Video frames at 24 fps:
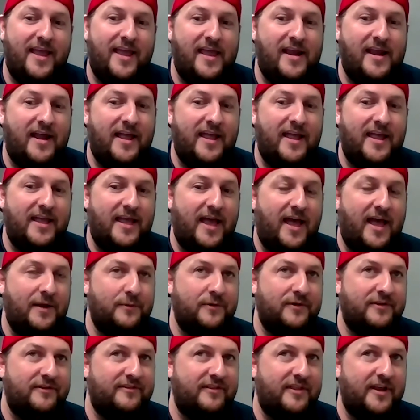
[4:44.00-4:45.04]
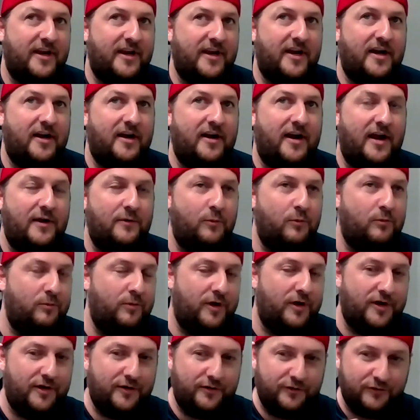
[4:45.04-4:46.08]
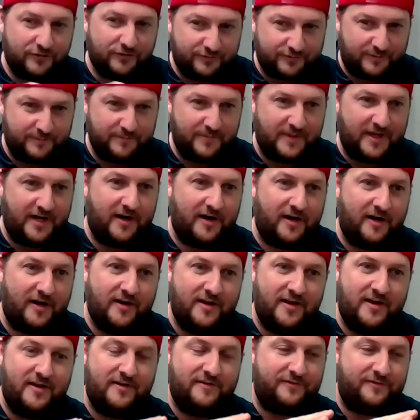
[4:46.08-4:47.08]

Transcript: And I, I was there, I rose from their